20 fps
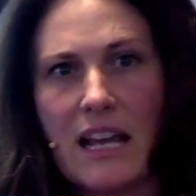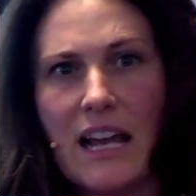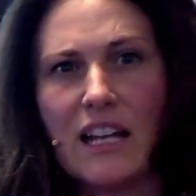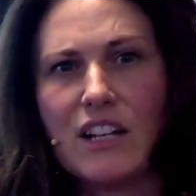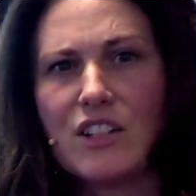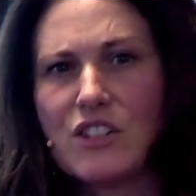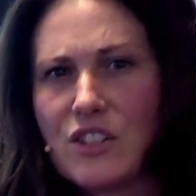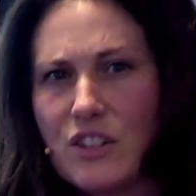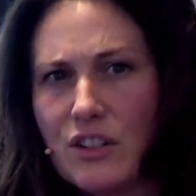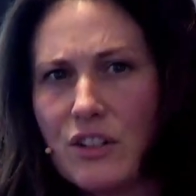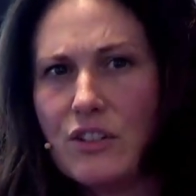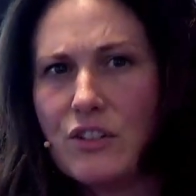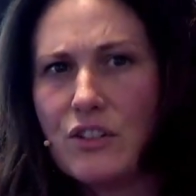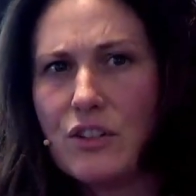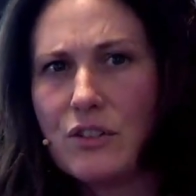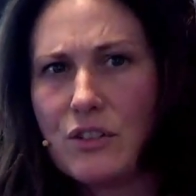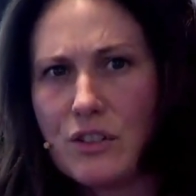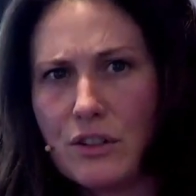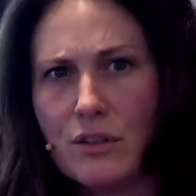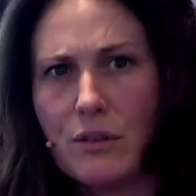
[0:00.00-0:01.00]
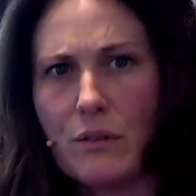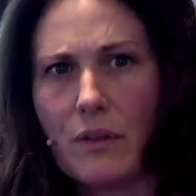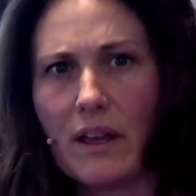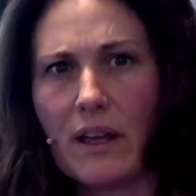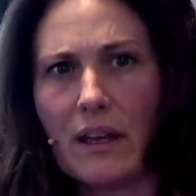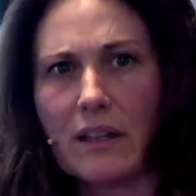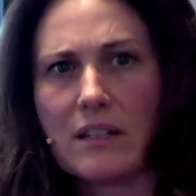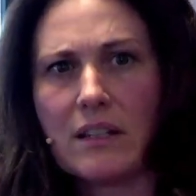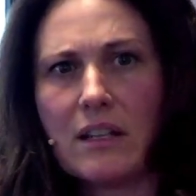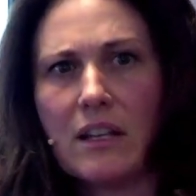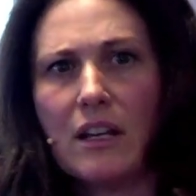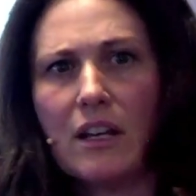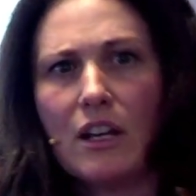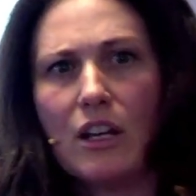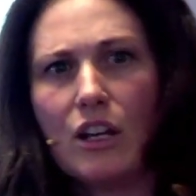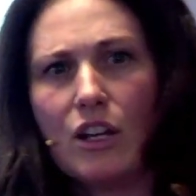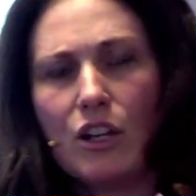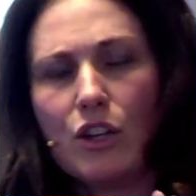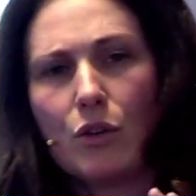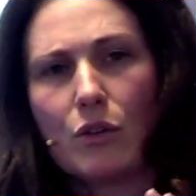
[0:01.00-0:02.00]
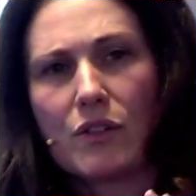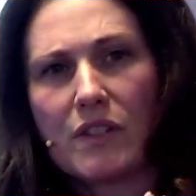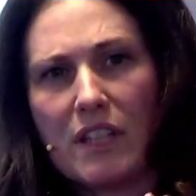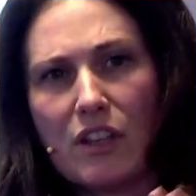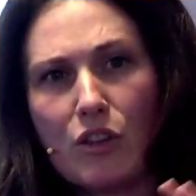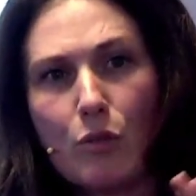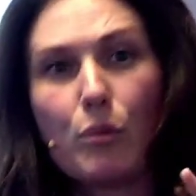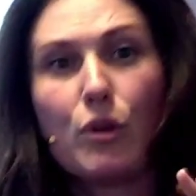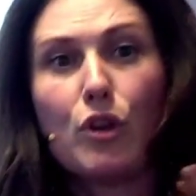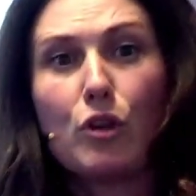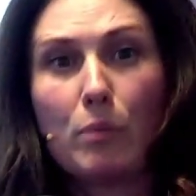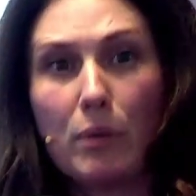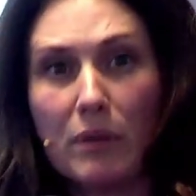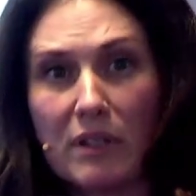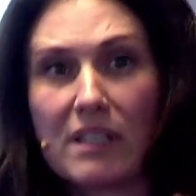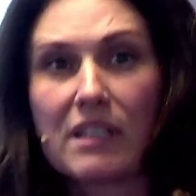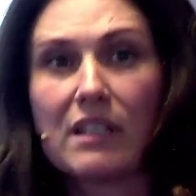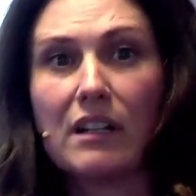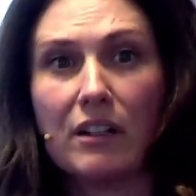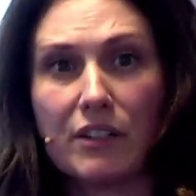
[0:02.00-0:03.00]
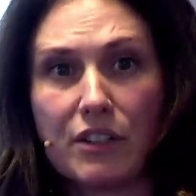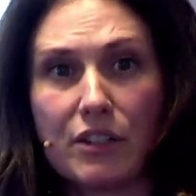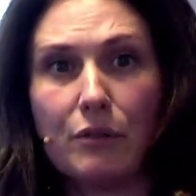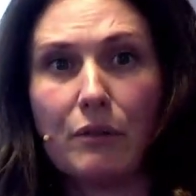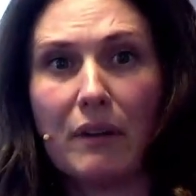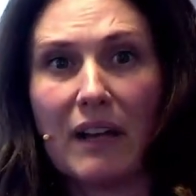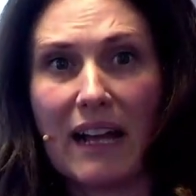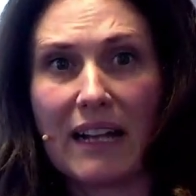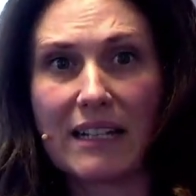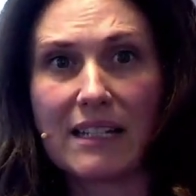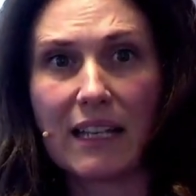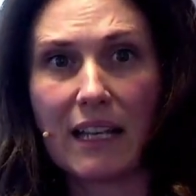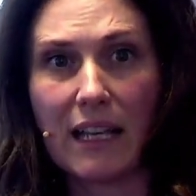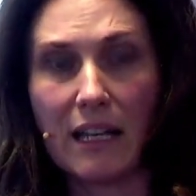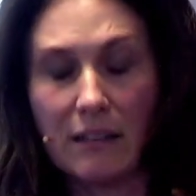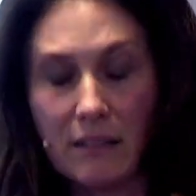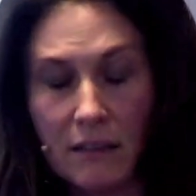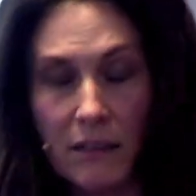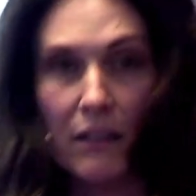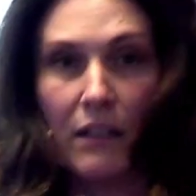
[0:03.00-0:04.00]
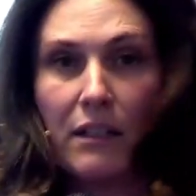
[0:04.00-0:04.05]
And as soon as you do that, you'll see the pupil start to react again.